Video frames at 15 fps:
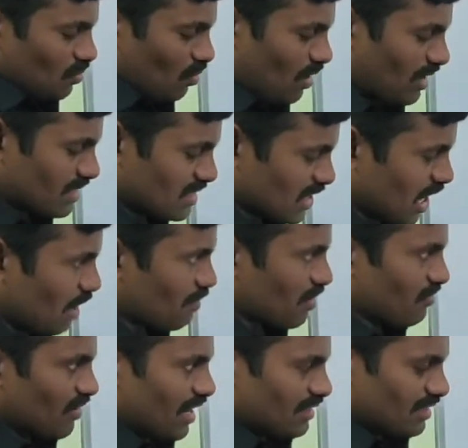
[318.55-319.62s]
what is the
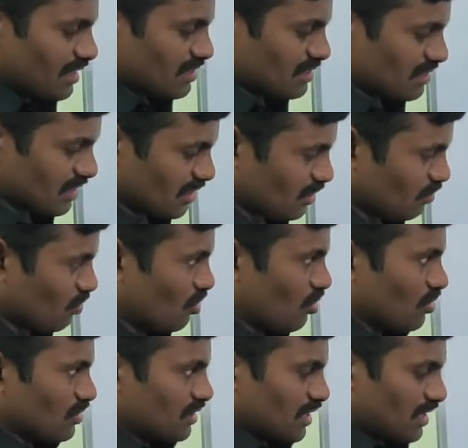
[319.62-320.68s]
common factors in
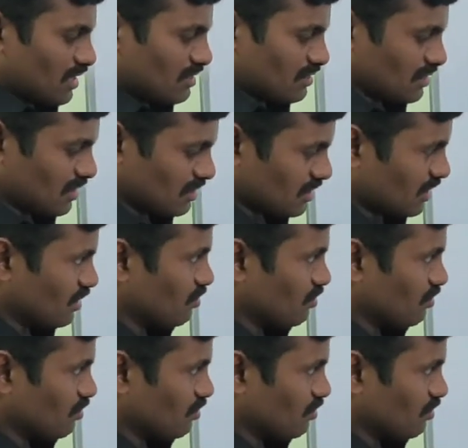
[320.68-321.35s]
both cases,